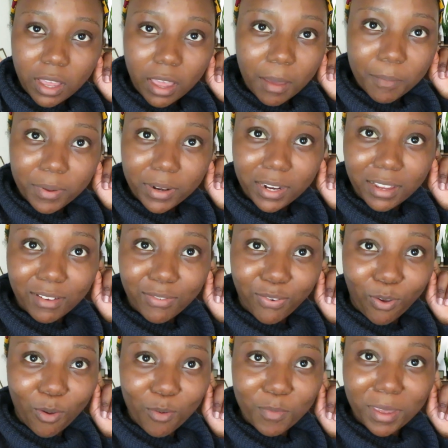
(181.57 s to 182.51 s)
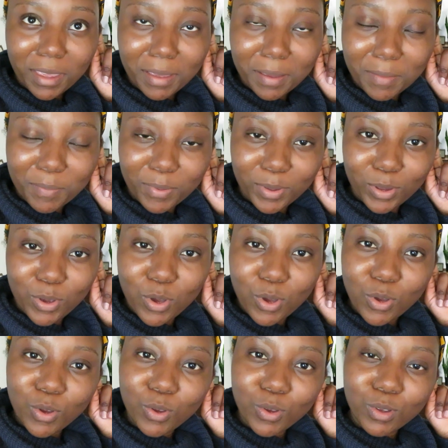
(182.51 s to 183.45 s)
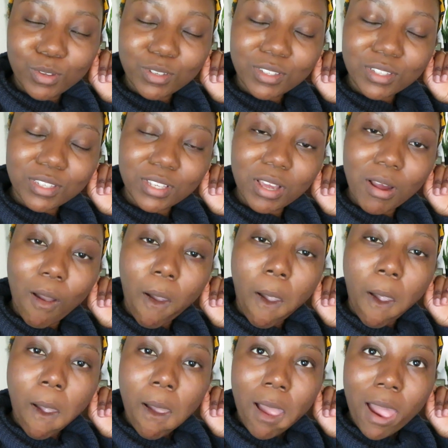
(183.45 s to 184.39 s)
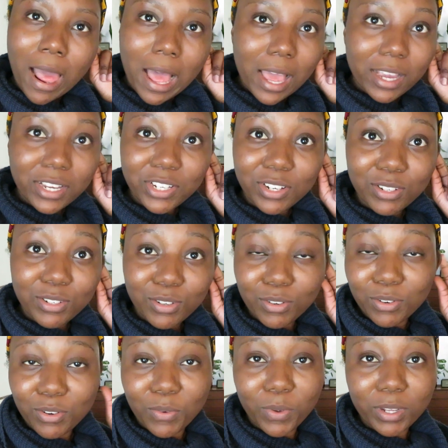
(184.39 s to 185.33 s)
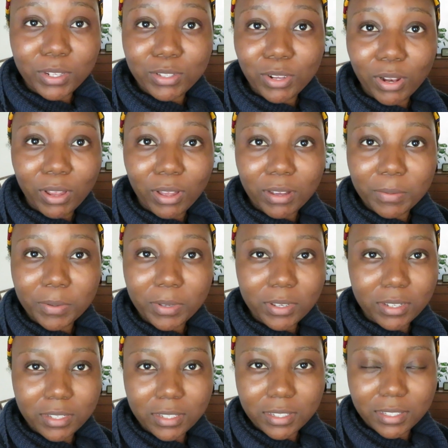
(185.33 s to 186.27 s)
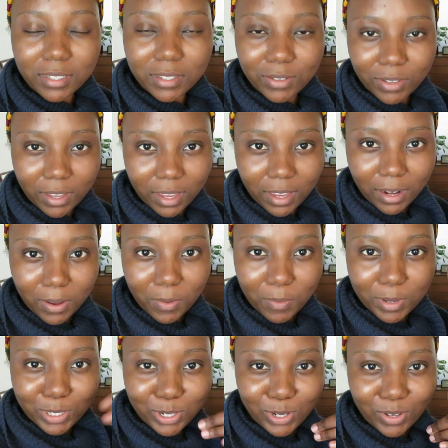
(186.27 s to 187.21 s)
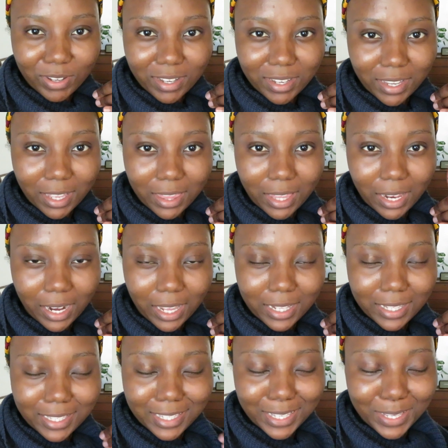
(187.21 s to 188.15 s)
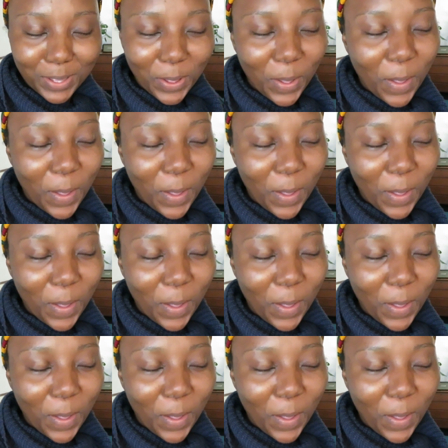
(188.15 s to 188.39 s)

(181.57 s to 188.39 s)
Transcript: are happening for me, because I actually don't know where to look, because okay, now I must look at the lens.